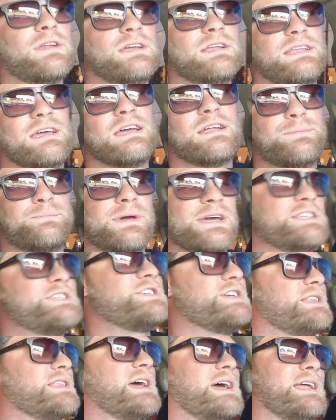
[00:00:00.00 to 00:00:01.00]
he did
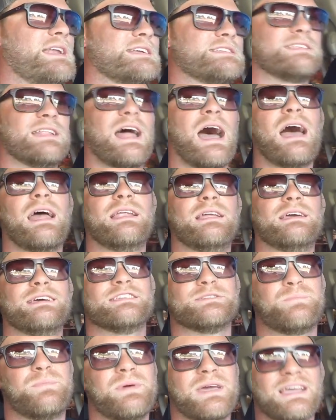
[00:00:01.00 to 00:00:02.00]
mention that it's not
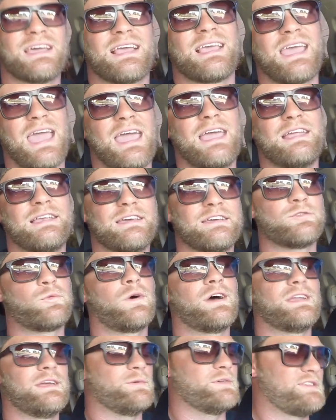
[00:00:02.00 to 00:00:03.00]
as big a gain as
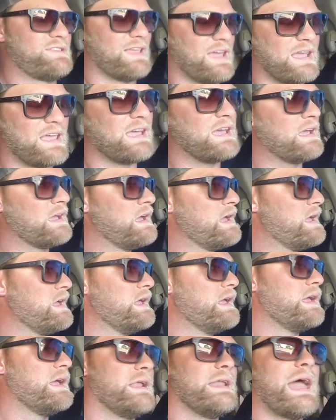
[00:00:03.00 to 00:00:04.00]
what he was
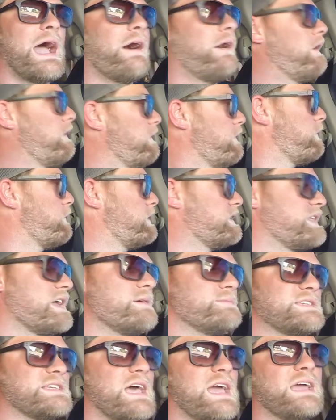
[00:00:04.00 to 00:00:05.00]
thinking. Now, with
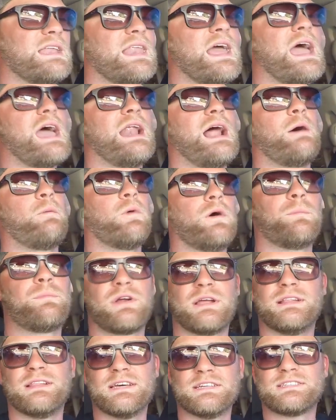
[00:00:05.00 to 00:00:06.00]
him saying that, I will
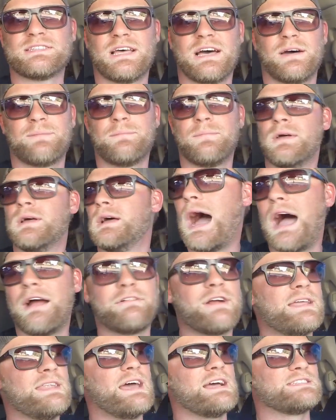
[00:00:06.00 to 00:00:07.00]
bring this up. I
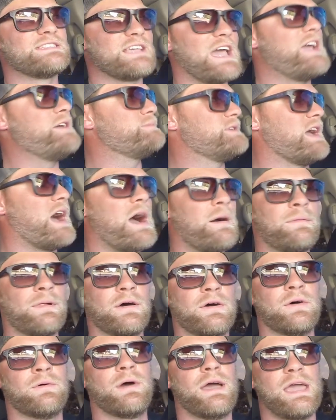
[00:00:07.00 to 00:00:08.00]
ran that same
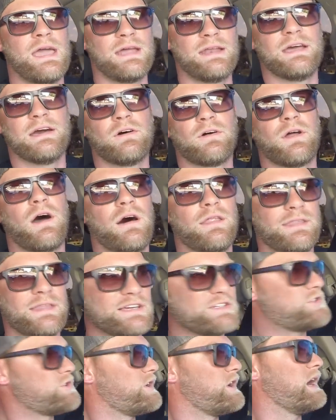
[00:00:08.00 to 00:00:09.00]
Diablo handheld on
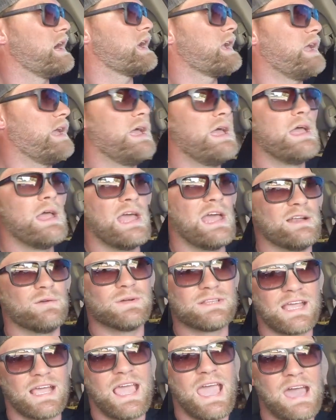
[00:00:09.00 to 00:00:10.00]
this truck, and
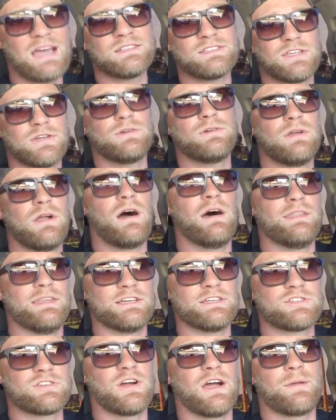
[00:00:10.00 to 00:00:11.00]
with the can tune on
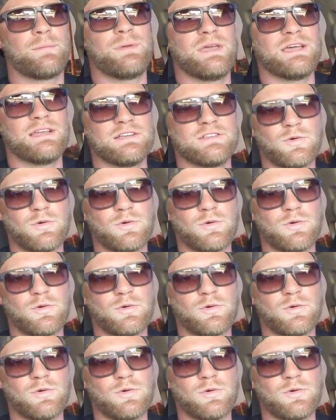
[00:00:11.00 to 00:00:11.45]
this truck being a